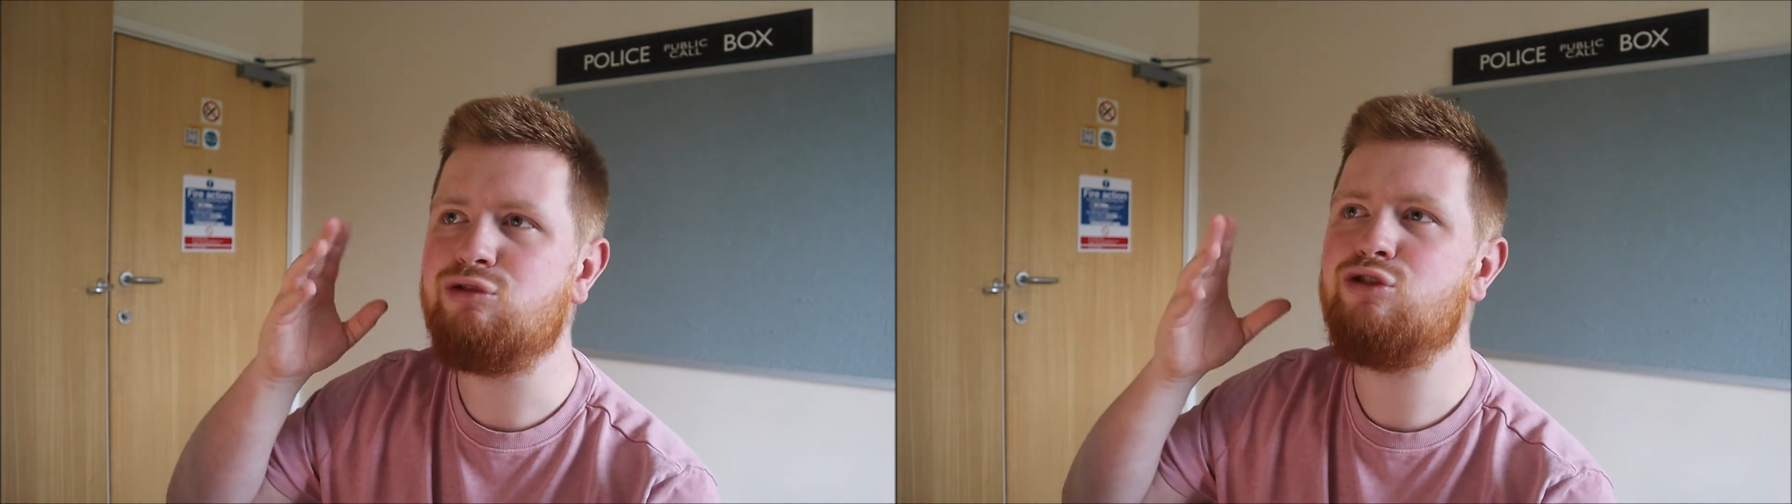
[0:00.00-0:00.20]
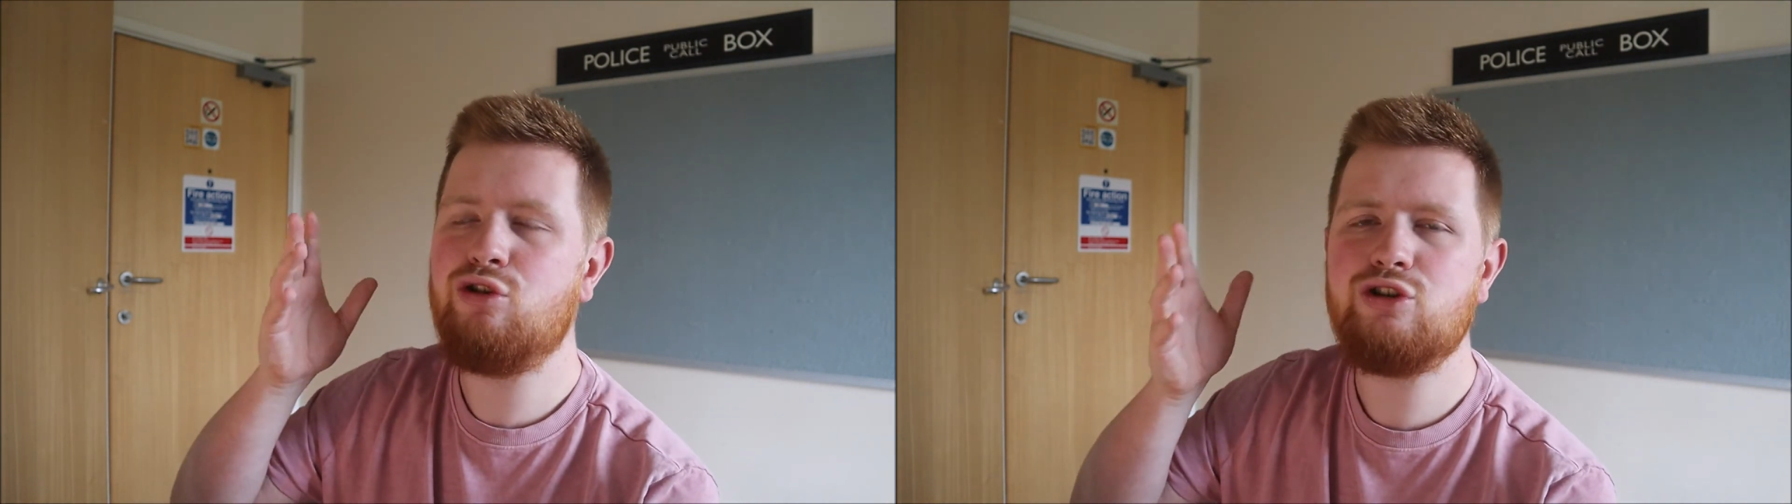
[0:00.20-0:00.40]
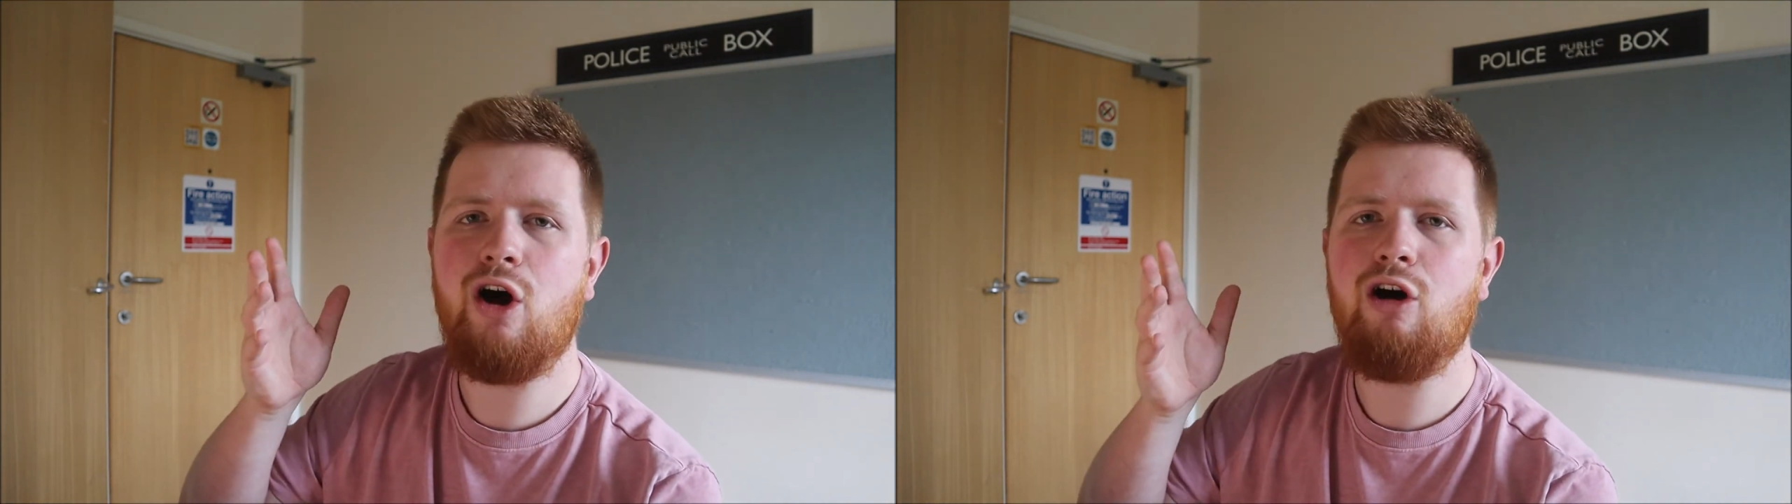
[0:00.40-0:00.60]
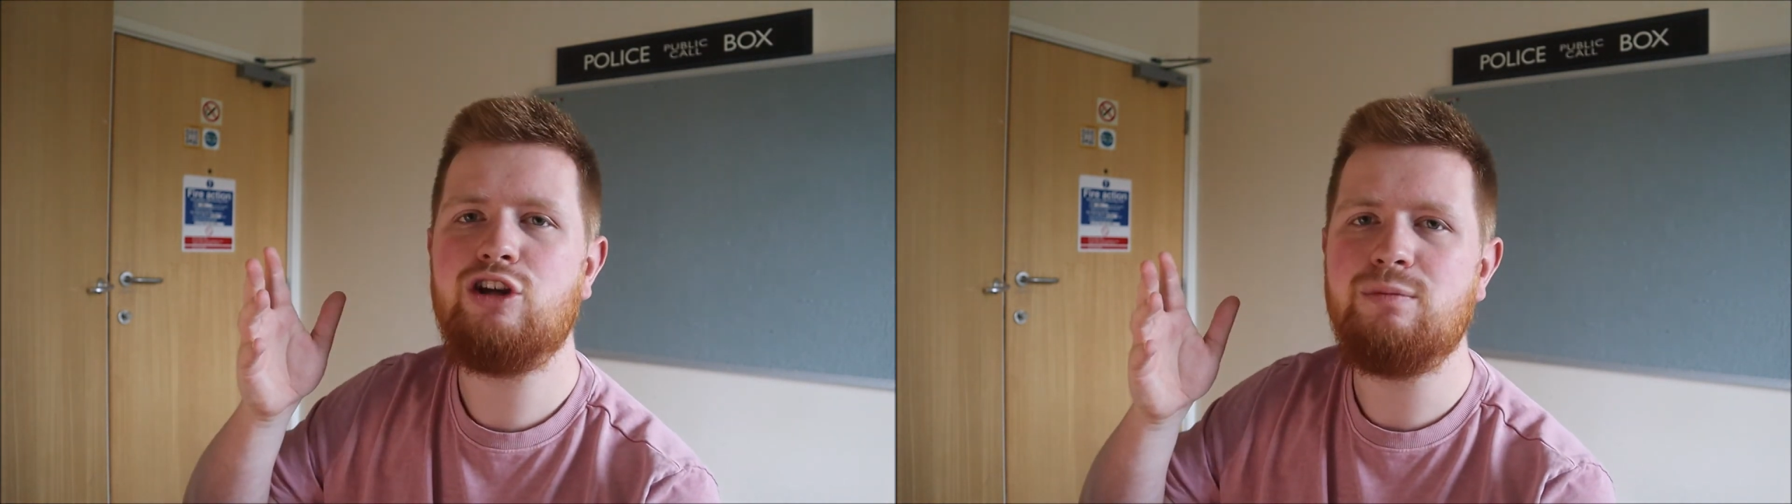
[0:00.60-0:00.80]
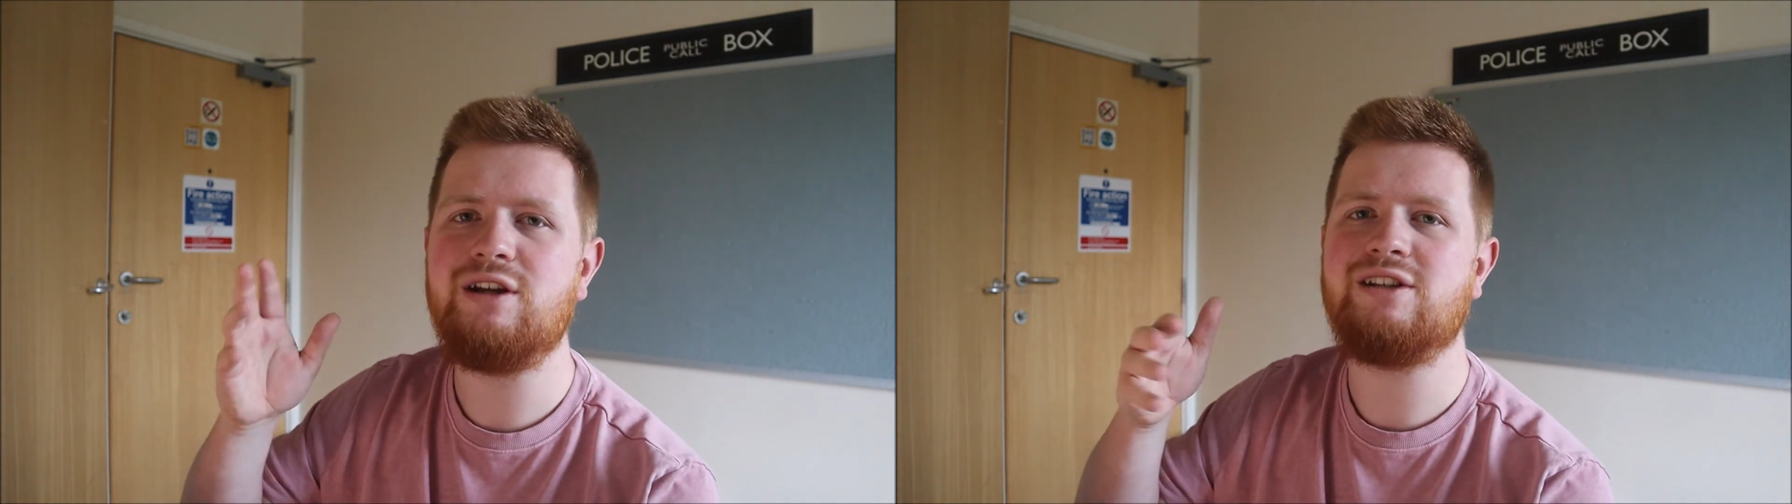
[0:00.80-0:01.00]
good
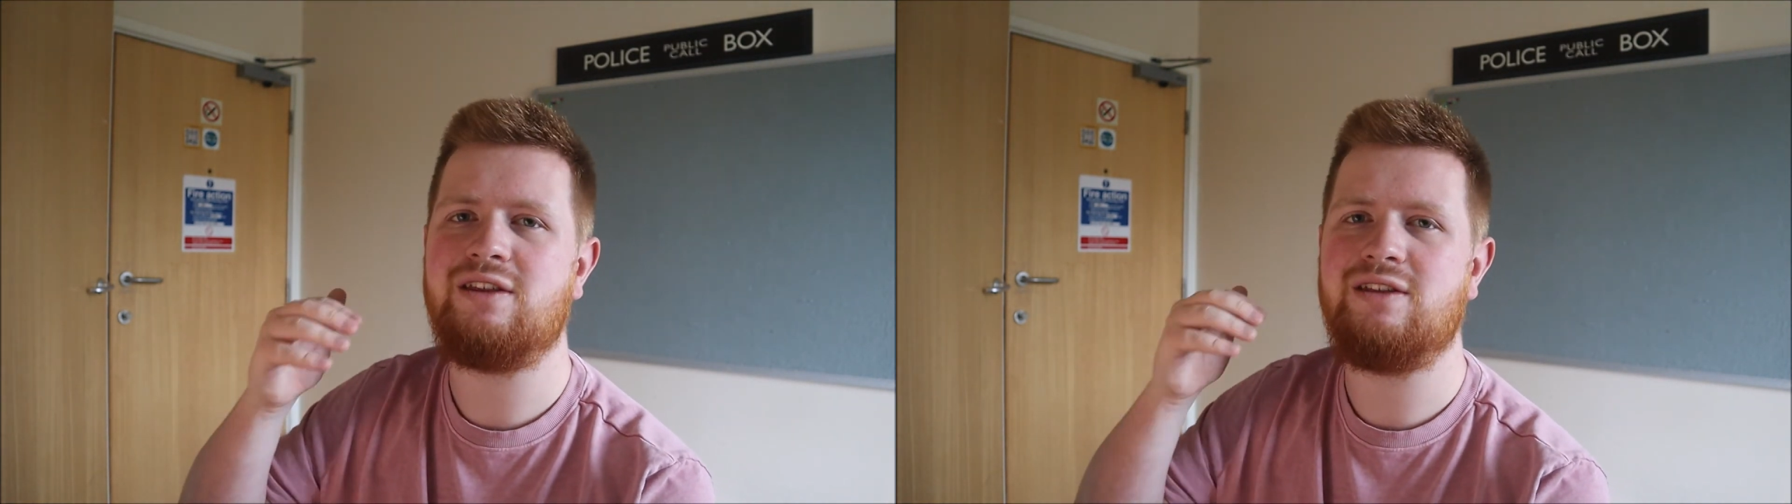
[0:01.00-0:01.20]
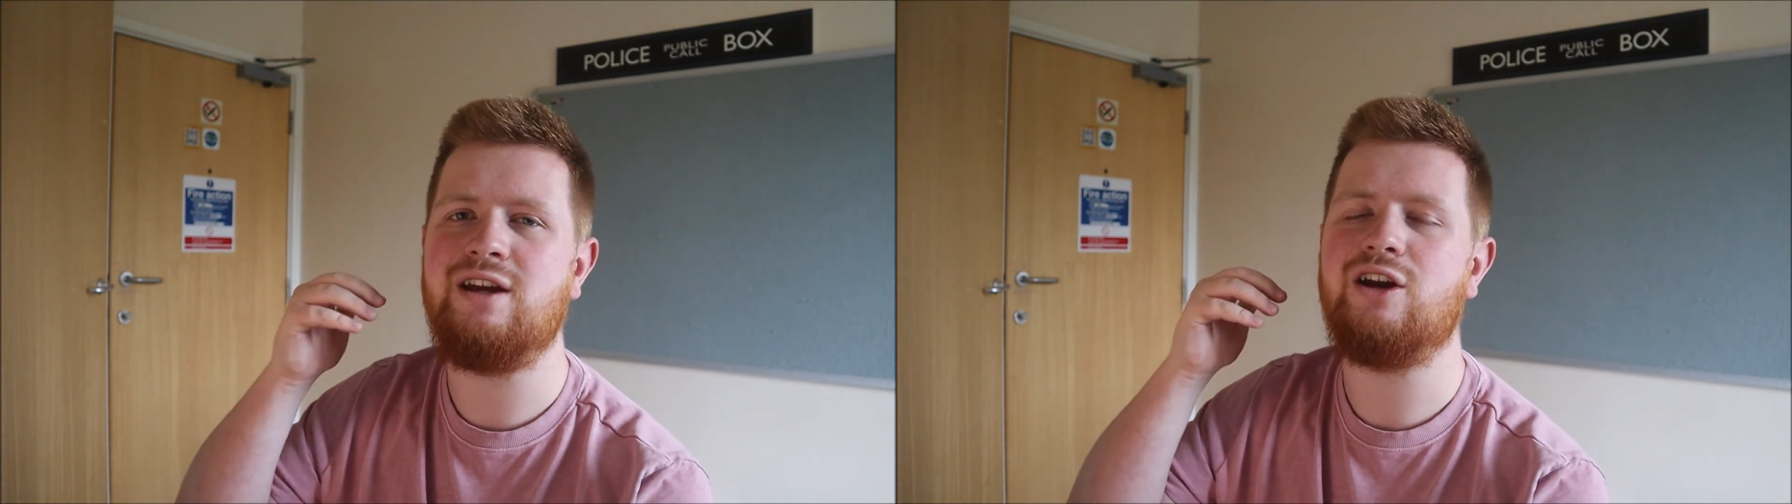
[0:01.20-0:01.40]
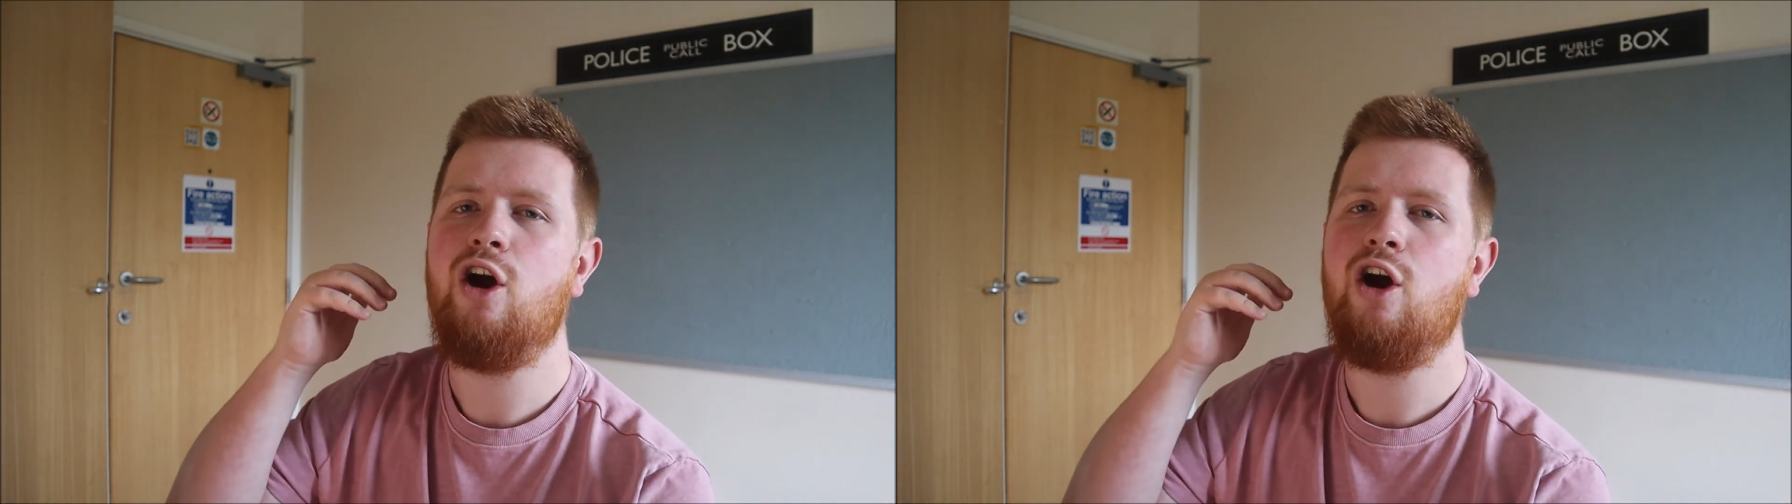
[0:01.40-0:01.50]
argument, because I think